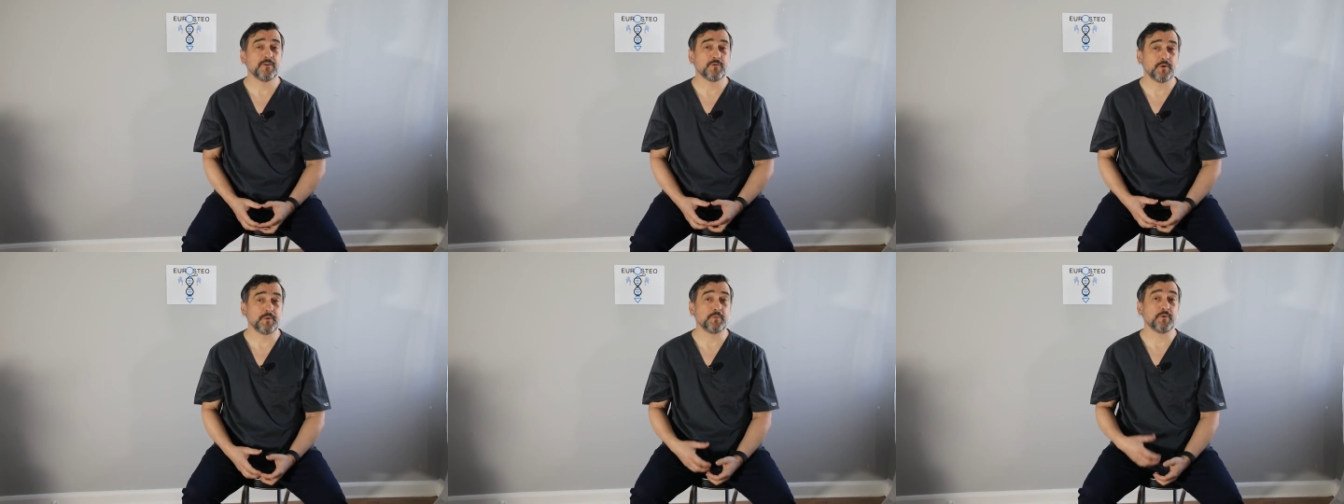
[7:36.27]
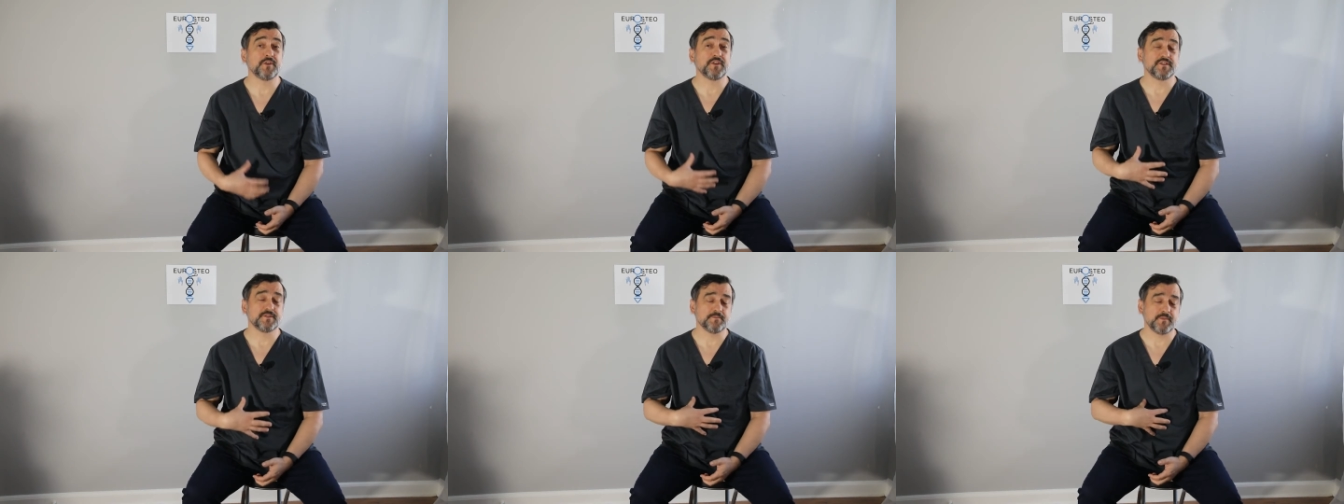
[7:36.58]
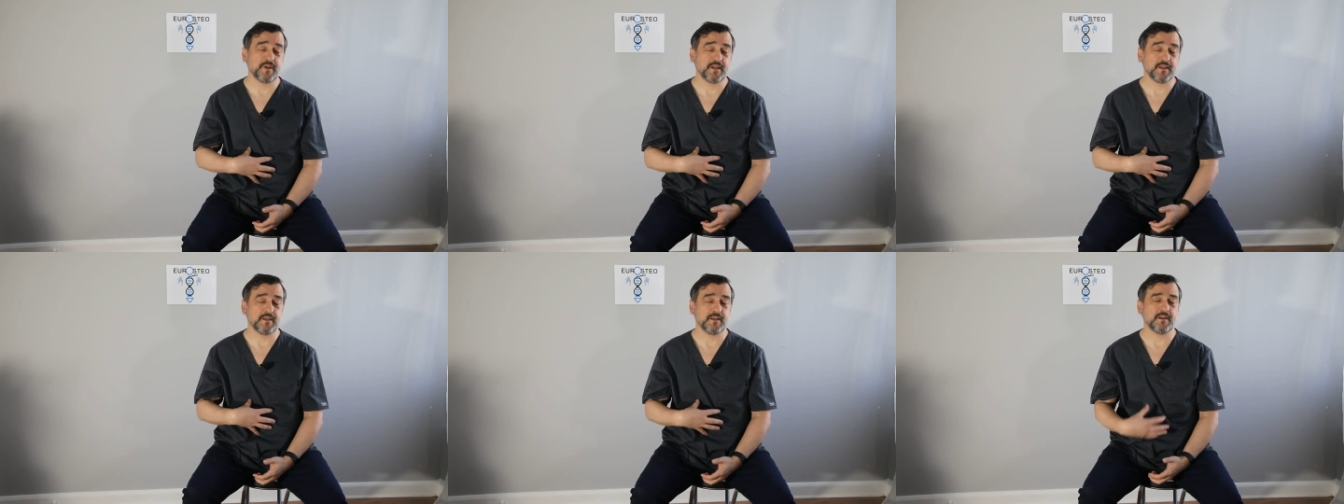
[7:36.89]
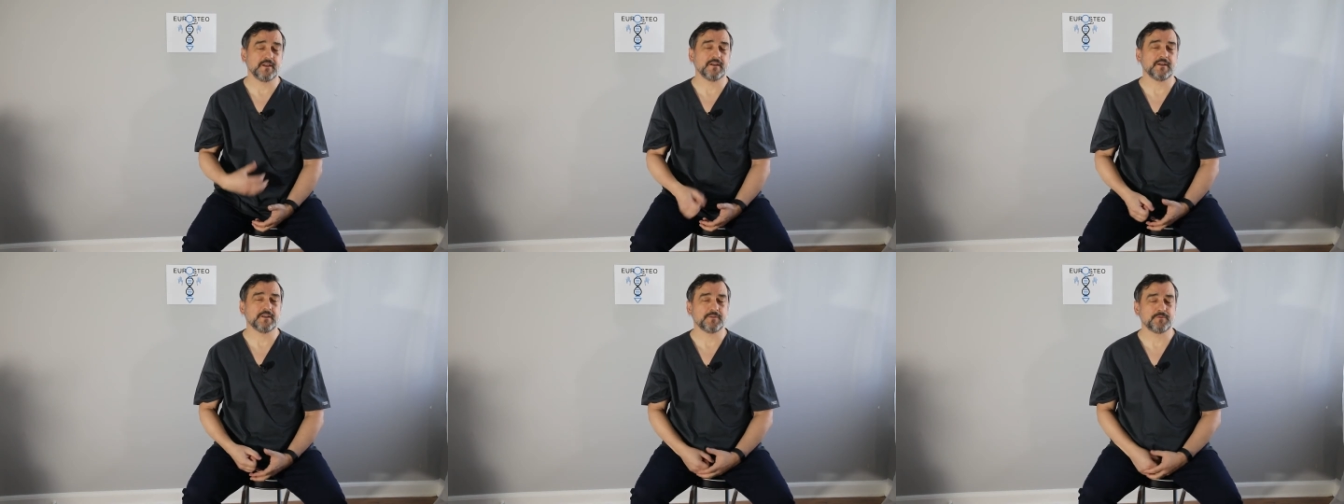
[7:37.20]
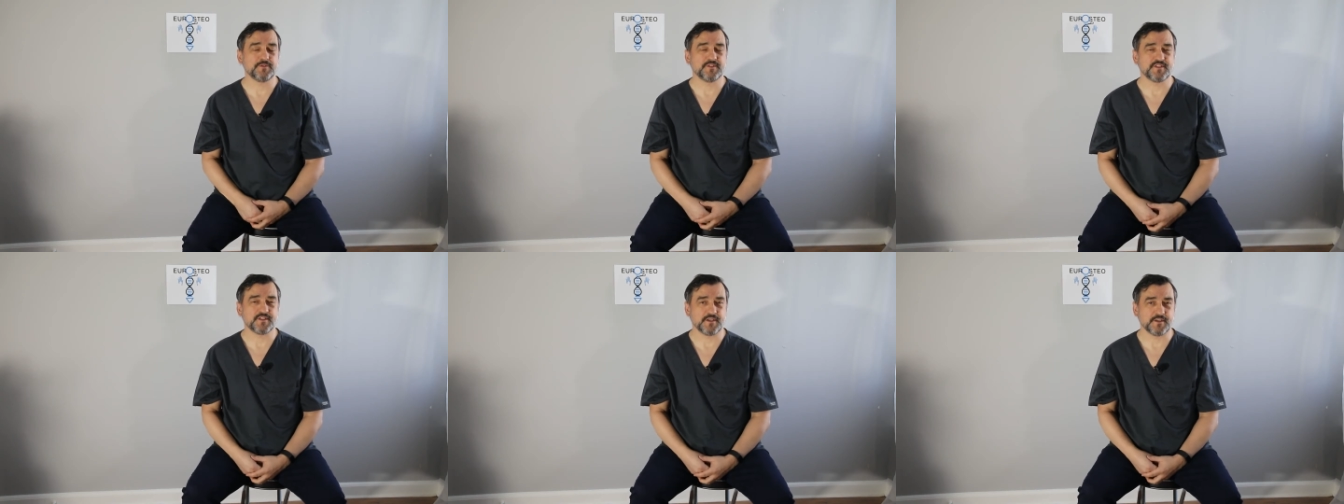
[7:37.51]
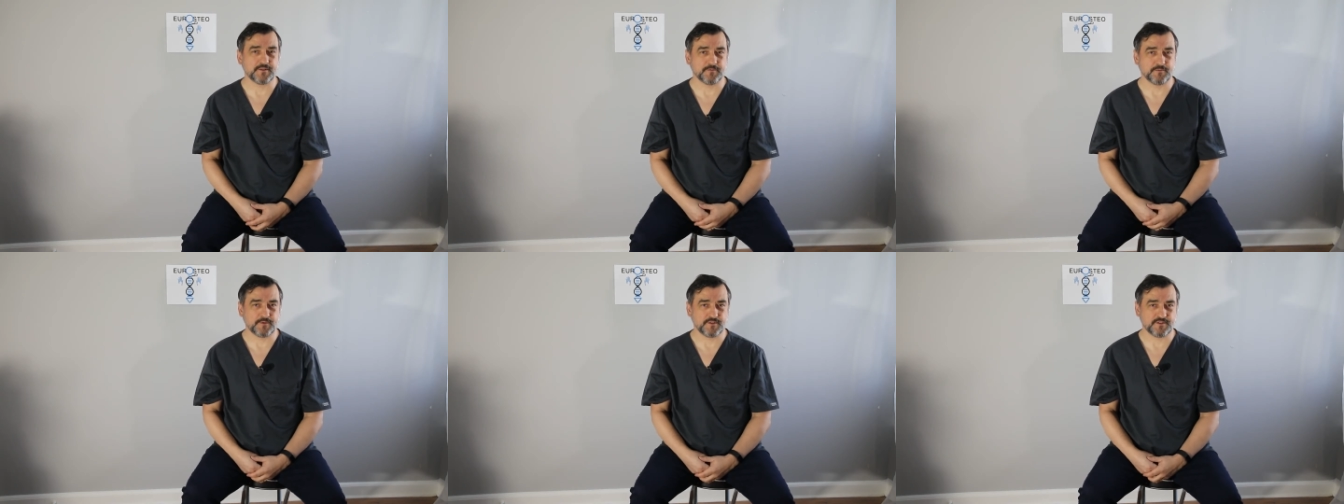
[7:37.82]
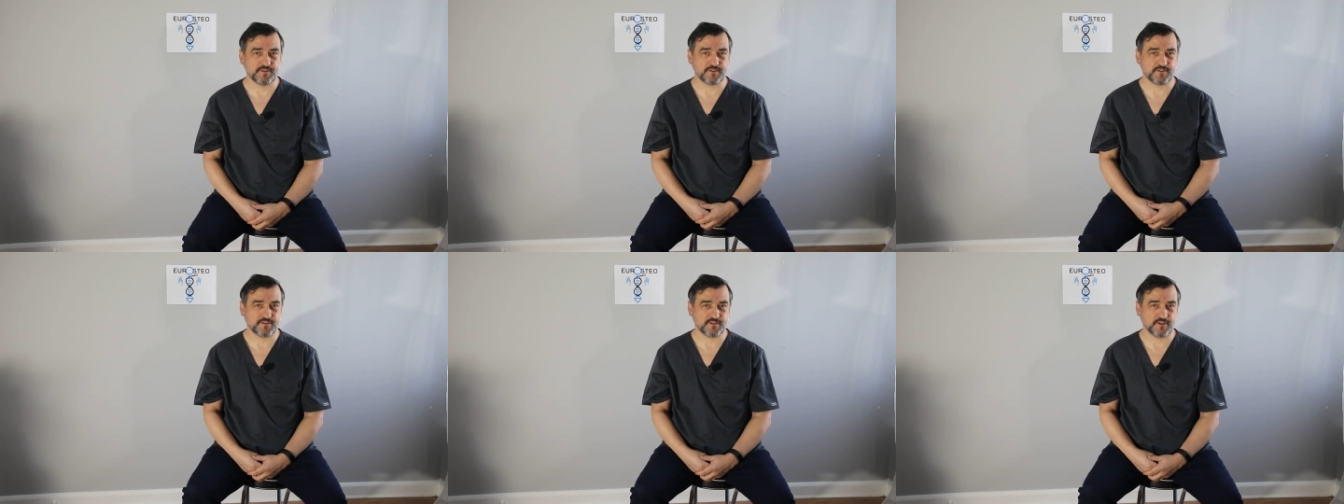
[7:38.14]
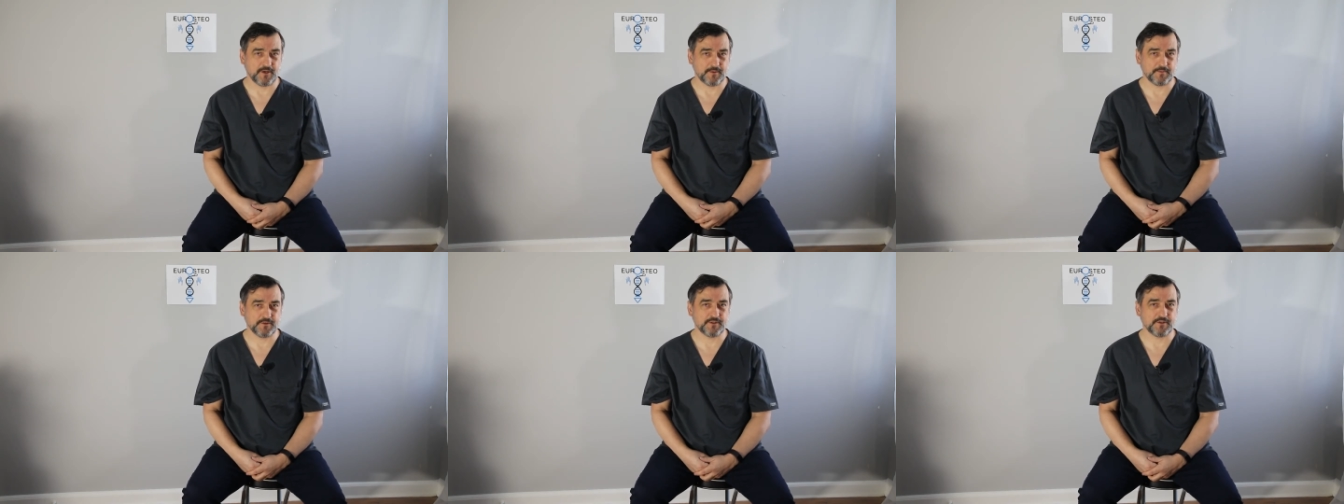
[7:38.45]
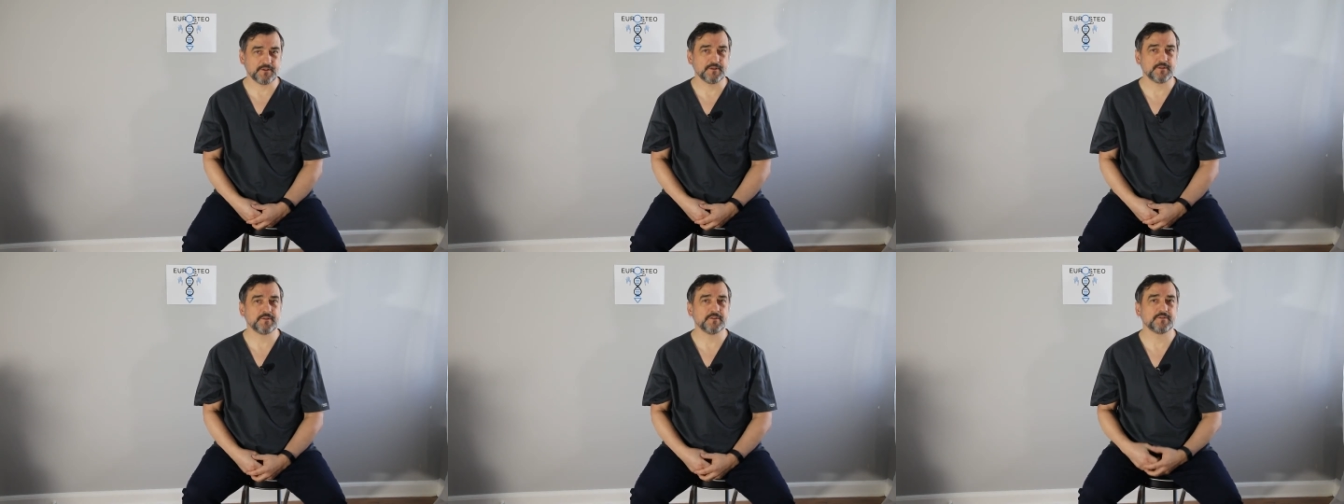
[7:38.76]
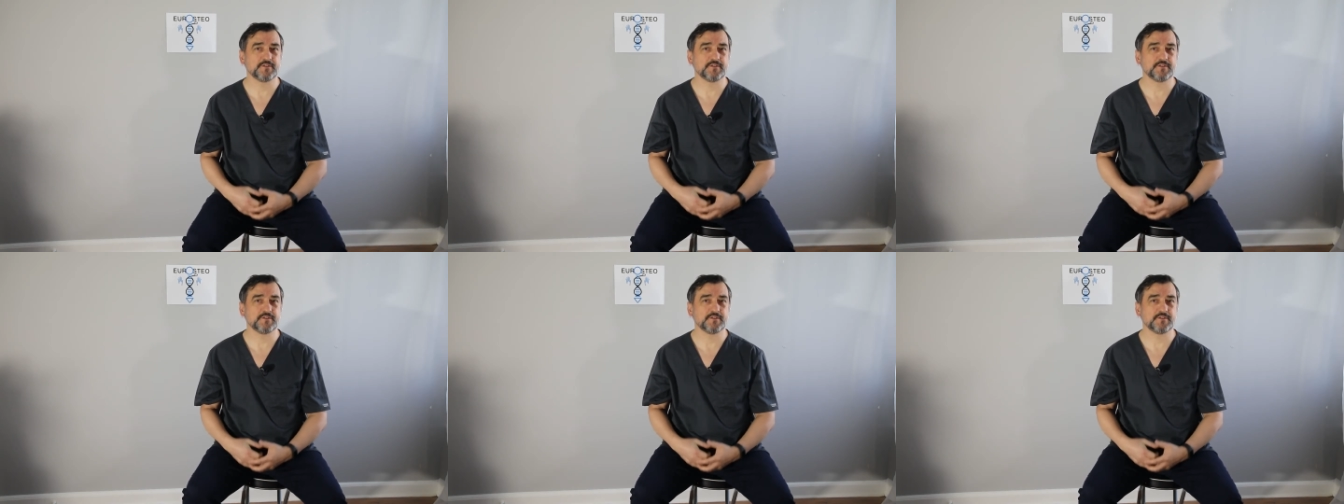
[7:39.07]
We breathe mainly, like we said, with the stomach.